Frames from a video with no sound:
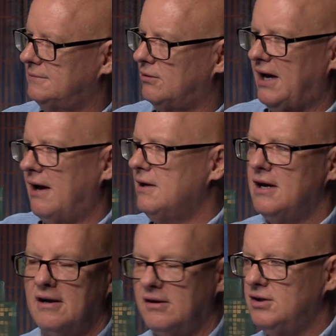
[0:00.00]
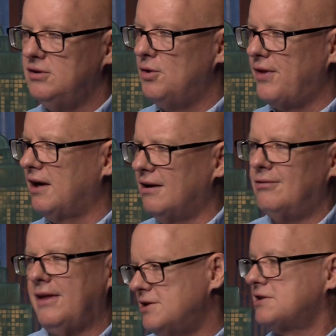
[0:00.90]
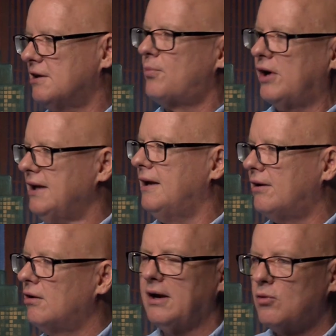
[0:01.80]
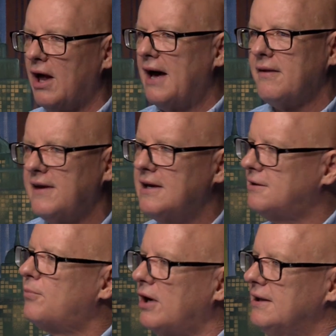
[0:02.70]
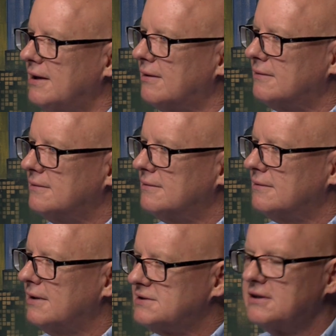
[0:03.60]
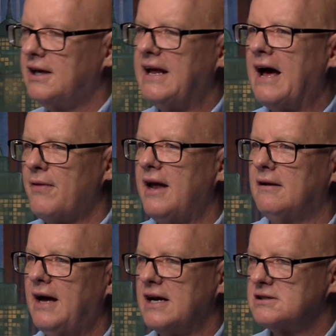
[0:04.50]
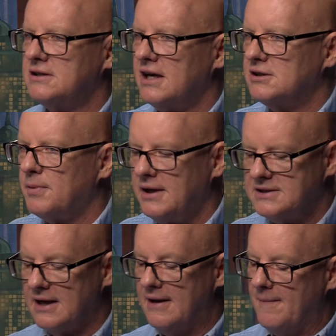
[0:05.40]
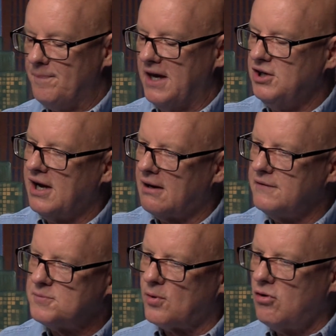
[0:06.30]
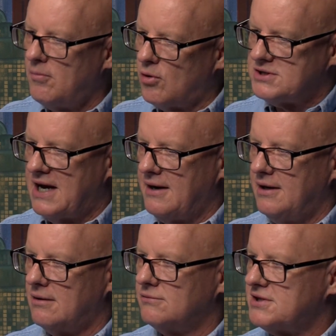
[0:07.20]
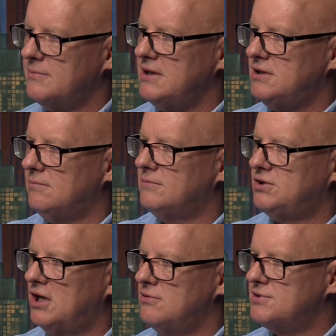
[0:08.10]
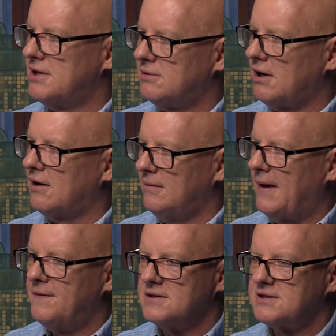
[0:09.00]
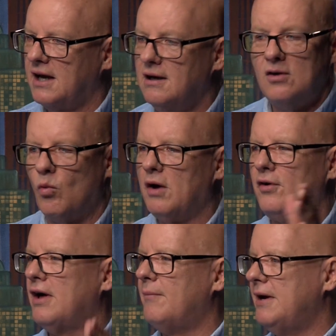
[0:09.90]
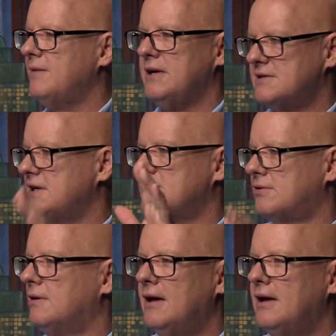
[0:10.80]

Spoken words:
Okay, you think, oh, they just get a brain there. Okay, well, how do they get the brain there? Let's look at how that actually takes place. And you got all these pro-aborts out here on some of these shows that are talking about this, saying, well, they're not babies. These are